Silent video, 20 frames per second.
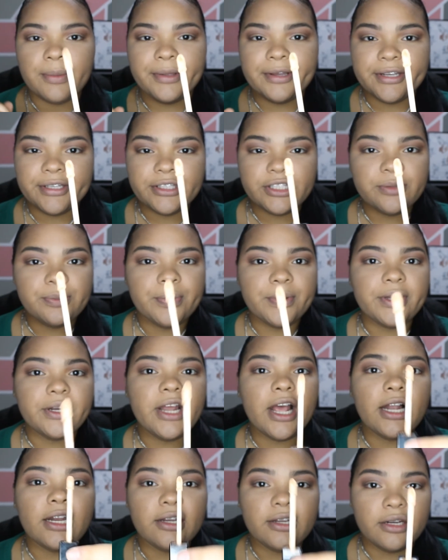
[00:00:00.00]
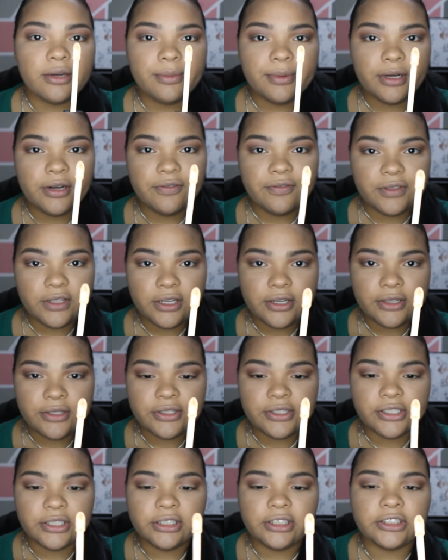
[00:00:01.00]
going to put a little bit of the
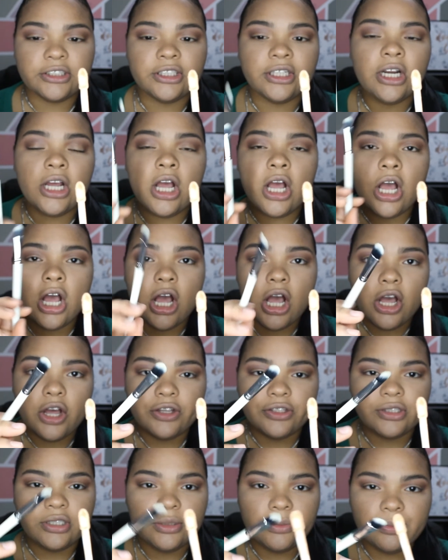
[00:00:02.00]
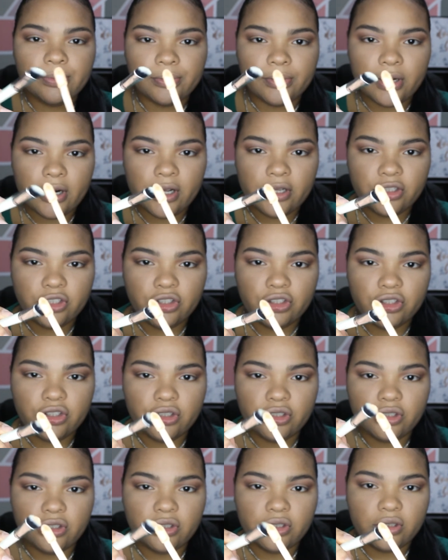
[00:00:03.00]
concealer on the
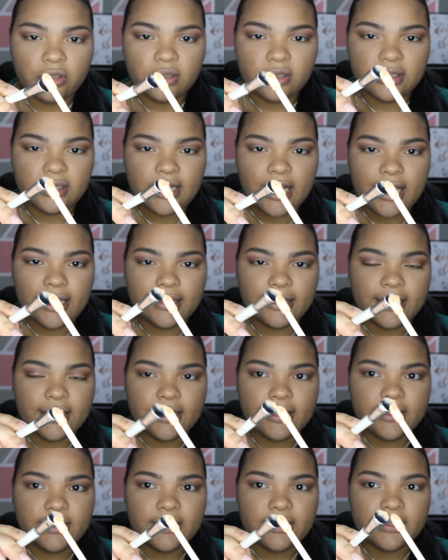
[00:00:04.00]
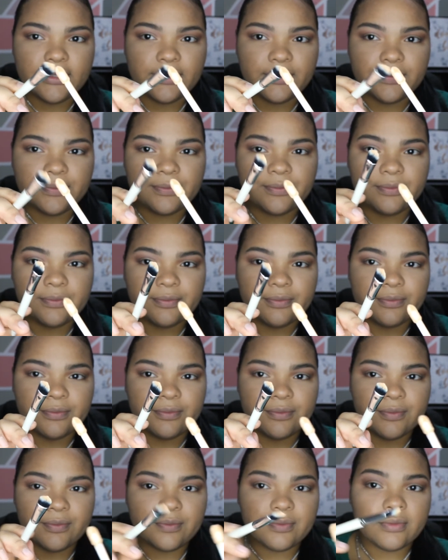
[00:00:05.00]
brush like this,
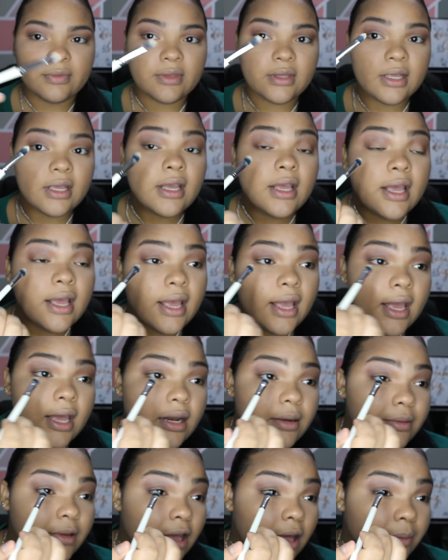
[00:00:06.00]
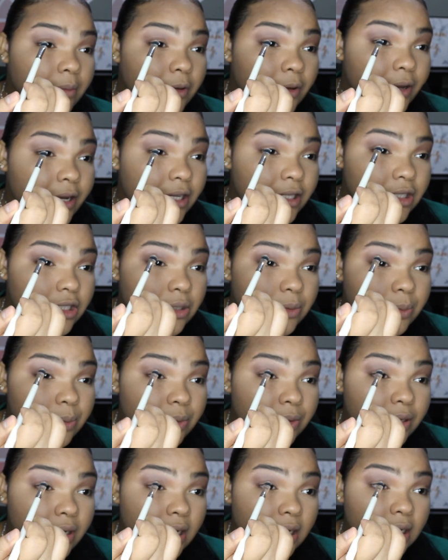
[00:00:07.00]
and I'm going to
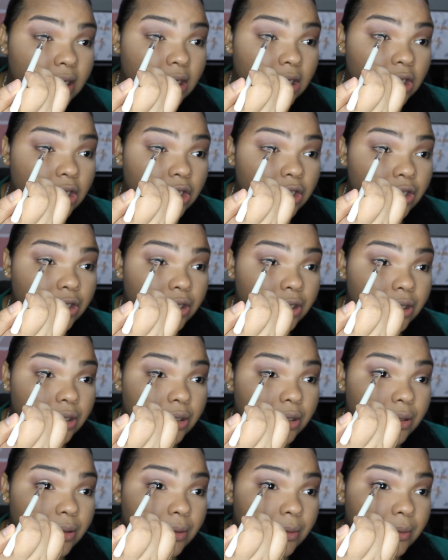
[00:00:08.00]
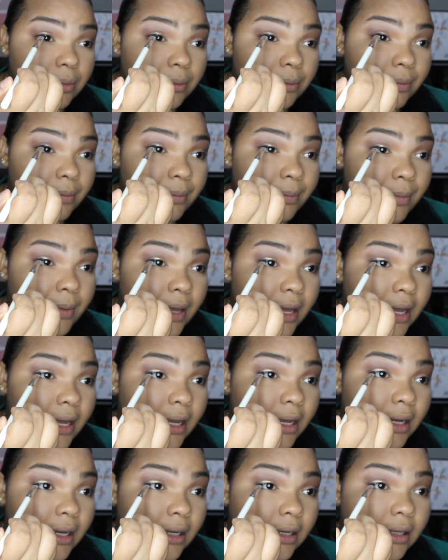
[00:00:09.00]
put it near
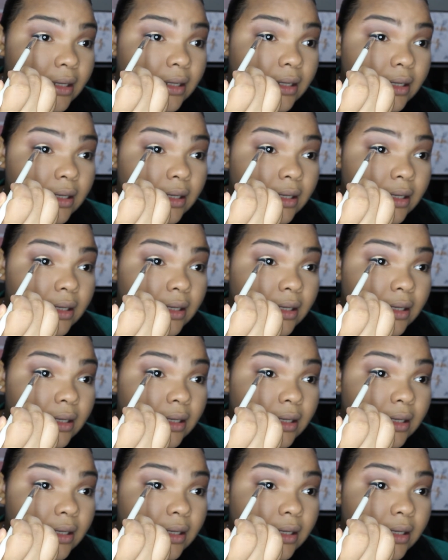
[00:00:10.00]
my